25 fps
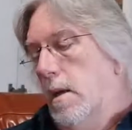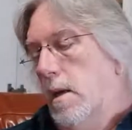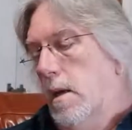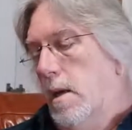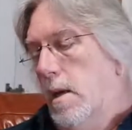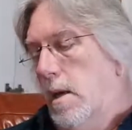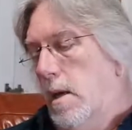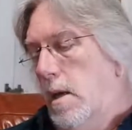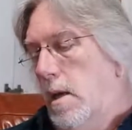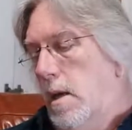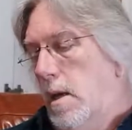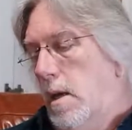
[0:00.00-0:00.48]

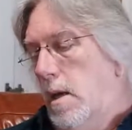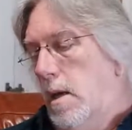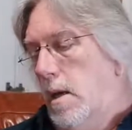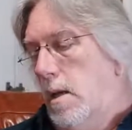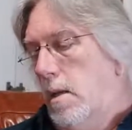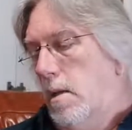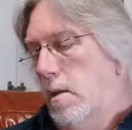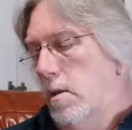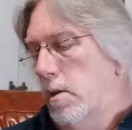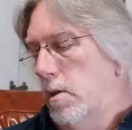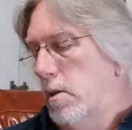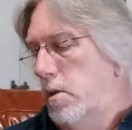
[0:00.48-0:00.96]

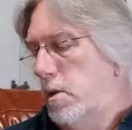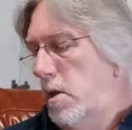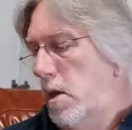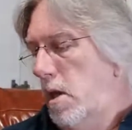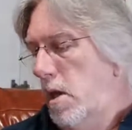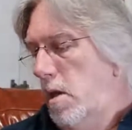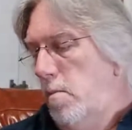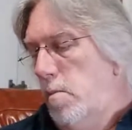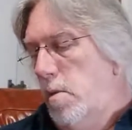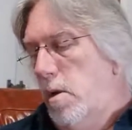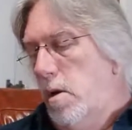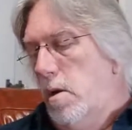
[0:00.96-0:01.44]
And this
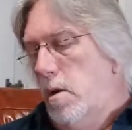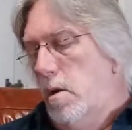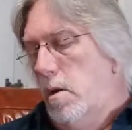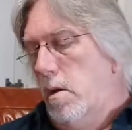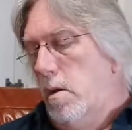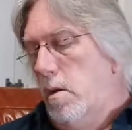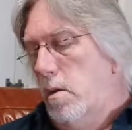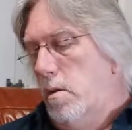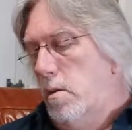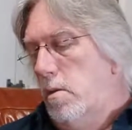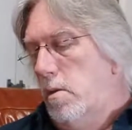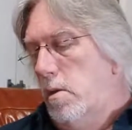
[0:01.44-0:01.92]
came
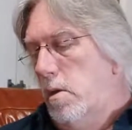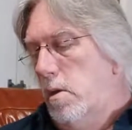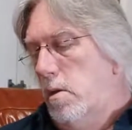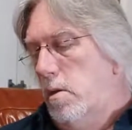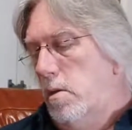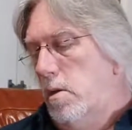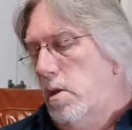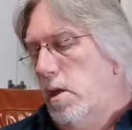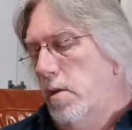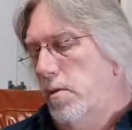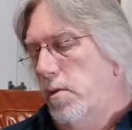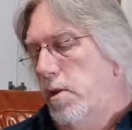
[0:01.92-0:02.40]
out
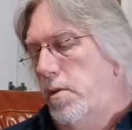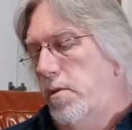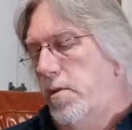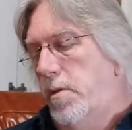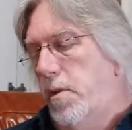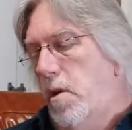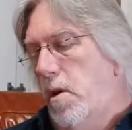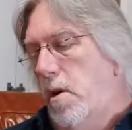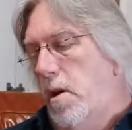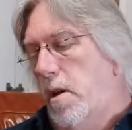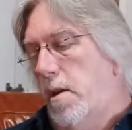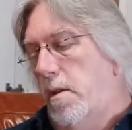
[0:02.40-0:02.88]
in
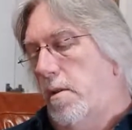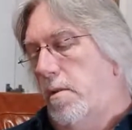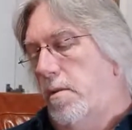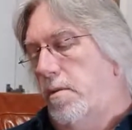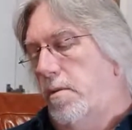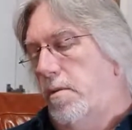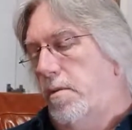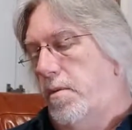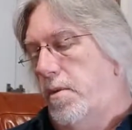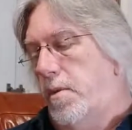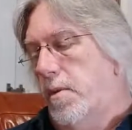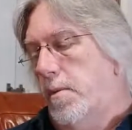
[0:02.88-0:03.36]

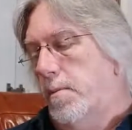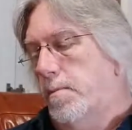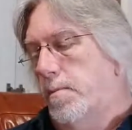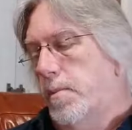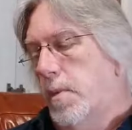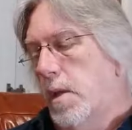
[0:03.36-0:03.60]
75.